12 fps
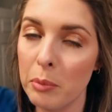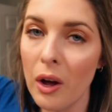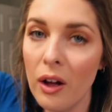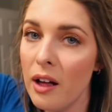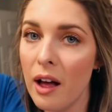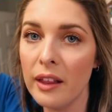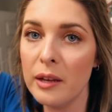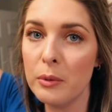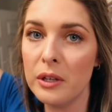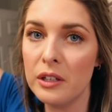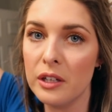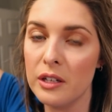Paul
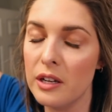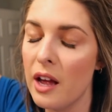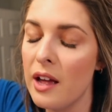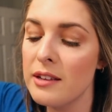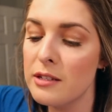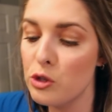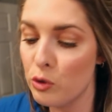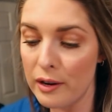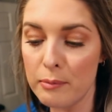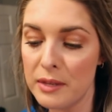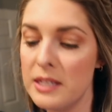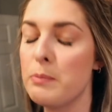Hollywood could
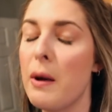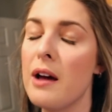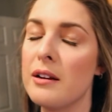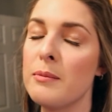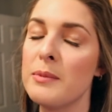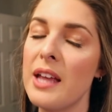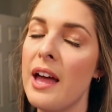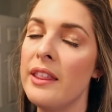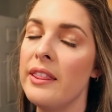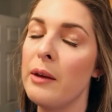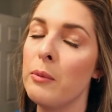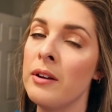scrape these bottoms
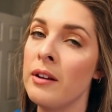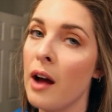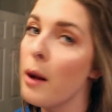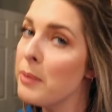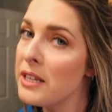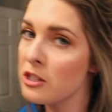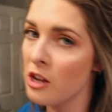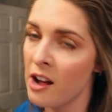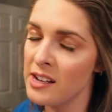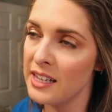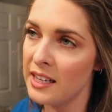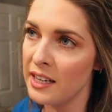and they would not be
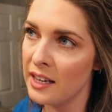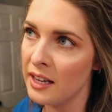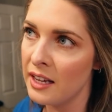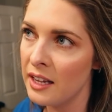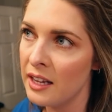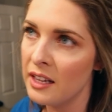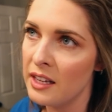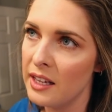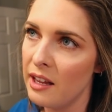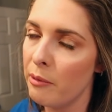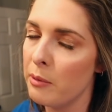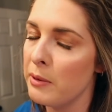soggy.
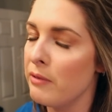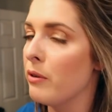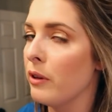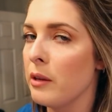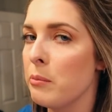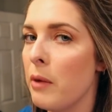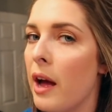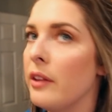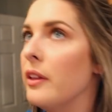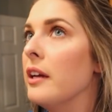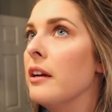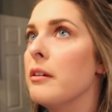He would be really, I
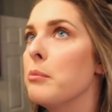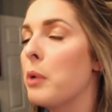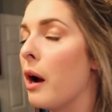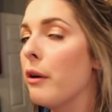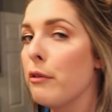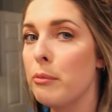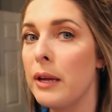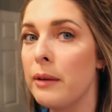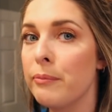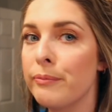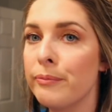think, proud of me.